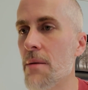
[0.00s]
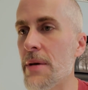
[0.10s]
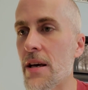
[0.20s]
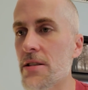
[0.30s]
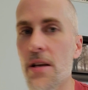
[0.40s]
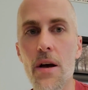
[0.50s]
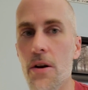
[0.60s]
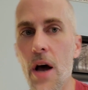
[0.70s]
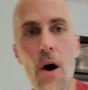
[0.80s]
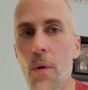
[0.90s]
because
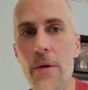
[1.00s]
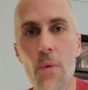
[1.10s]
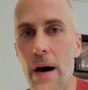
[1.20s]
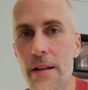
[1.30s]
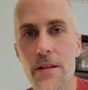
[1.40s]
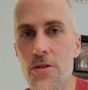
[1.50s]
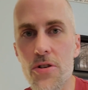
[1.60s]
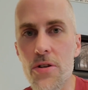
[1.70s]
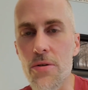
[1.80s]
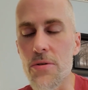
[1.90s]
no one wanted the
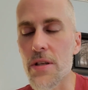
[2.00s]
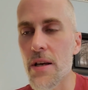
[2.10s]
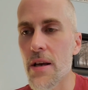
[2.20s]
Jews,